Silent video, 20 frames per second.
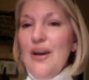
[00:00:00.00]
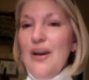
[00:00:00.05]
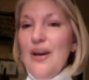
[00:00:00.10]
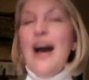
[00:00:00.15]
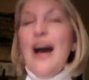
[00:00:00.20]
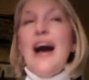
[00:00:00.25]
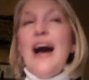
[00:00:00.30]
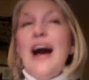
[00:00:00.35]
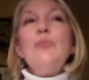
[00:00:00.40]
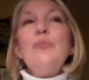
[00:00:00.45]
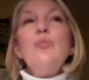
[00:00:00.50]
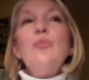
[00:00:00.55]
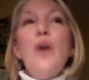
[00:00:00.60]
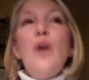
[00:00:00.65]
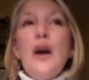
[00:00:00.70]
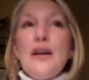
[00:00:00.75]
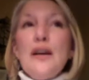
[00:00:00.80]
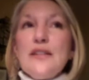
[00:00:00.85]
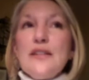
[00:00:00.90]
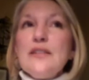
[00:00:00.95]
I
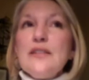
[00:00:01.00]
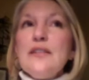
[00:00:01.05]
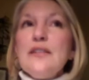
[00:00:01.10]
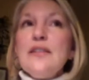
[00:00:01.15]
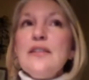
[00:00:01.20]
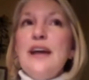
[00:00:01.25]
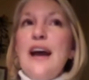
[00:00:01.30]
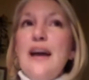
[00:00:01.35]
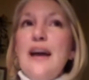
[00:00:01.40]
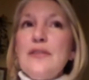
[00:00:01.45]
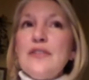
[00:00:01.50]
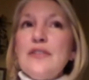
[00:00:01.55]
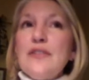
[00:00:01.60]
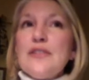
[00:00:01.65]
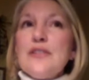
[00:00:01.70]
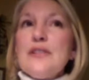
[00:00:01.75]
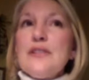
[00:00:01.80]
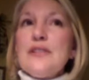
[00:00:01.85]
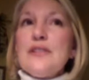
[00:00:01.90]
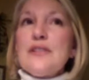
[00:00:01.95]
want to have
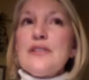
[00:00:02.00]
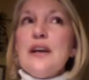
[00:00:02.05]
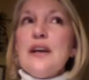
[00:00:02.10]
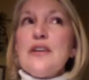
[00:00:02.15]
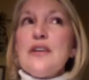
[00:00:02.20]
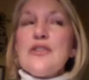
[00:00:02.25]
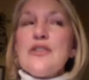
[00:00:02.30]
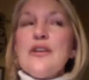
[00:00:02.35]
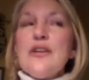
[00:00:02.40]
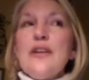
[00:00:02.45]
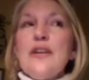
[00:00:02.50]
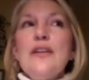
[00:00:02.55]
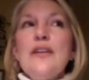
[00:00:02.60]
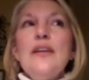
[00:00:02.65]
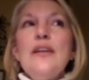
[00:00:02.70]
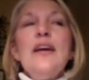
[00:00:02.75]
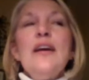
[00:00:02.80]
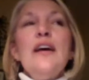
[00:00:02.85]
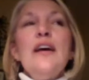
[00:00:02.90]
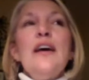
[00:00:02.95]
this
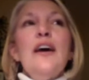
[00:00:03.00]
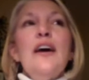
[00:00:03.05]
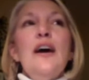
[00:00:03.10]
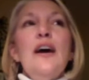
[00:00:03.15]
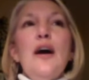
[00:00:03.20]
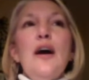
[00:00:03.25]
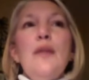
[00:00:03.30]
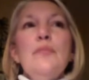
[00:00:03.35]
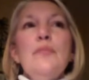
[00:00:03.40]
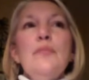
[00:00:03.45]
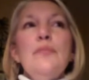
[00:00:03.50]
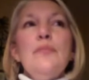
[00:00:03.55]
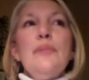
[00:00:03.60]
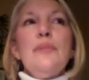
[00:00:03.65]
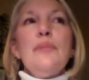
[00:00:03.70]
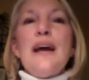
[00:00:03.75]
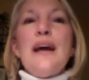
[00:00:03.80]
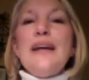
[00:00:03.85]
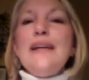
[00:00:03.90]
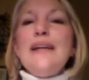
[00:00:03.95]
discussion,
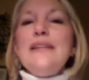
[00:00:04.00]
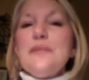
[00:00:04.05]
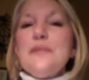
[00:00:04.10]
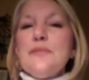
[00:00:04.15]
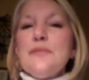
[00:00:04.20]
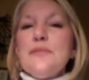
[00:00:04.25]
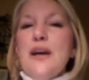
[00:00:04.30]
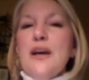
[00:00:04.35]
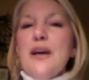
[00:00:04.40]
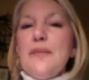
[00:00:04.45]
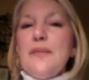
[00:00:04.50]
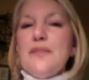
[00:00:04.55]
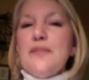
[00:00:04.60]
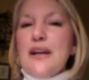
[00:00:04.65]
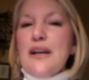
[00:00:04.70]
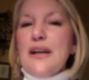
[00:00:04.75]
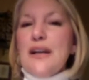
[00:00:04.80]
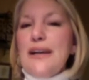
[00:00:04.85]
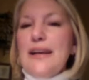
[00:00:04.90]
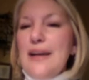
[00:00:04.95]
but I need some time to
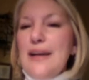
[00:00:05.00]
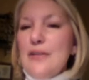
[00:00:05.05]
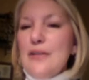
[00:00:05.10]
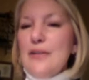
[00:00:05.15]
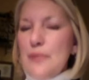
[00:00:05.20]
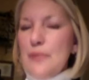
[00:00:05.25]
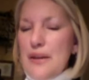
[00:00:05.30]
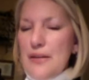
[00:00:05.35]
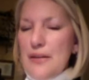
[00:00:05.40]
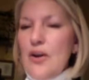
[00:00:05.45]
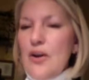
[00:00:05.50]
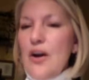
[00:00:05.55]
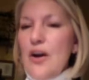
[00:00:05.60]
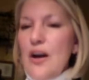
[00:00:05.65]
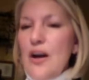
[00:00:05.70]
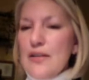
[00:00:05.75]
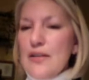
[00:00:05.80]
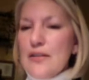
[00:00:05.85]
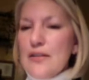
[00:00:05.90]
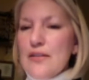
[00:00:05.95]
kind of gather my
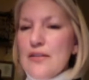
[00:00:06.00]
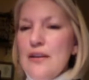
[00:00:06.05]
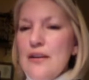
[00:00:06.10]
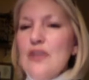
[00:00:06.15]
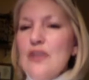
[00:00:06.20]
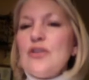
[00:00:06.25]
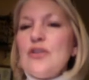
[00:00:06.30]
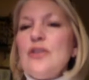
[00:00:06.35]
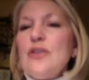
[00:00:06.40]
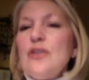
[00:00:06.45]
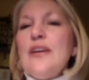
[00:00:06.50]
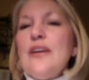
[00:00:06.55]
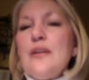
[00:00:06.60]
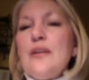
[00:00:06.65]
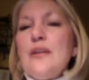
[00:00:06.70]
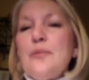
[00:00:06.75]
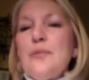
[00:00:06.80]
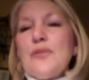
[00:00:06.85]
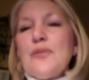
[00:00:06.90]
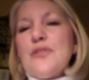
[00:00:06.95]
thoughts. So the
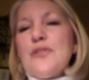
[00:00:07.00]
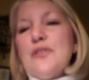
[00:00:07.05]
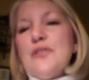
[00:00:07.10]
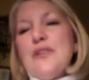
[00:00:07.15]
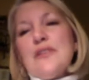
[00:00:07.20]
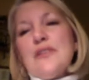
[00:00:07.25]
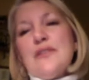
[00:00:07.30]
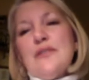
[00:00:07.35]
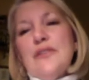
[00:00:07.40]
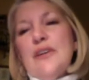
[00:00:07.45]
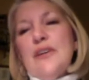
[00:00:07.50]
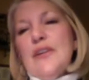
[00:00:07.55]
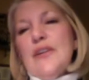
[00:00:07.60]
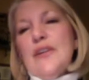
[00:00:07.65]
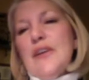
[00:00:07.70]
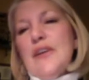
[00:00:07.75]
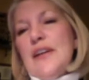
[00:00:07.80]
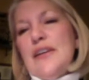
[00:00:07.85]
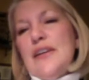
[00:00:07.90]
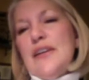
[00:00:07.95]
other person doesn't feel
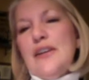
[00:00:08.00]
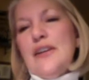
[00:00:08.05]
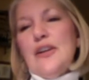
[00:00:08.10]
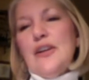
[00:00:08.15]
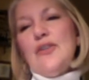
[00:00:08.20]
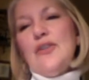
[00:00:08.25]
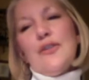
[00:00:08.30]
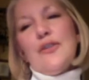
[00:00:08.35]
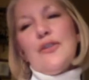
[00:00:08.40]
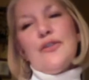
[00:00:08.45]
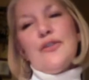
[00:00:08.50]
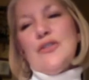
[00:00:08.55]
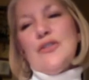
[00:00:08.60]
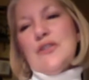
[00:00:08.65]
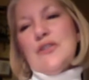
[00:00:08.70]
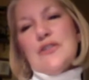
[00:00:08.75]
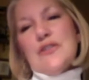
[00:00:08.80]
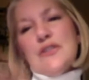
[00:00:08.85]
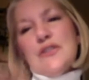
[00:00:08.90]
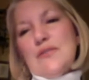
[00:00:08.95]
like, you're
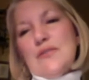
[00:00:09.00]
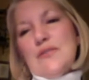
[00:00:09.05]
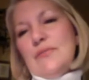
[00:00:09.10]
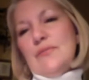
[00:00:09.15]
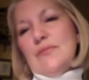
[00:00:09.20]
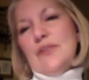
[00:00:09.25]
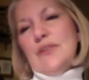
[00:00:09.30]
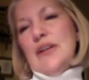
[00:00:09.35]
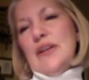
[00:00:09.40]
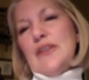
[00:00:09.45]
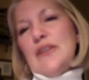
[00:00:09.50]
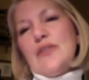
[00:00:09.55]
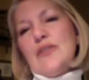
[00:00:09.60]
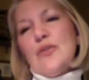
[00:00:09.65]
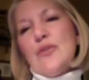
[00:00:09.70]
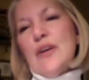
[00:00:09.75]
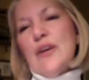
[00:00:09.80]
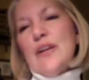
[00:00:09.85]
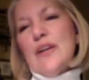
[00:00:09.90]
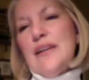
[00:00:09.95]
just ignoring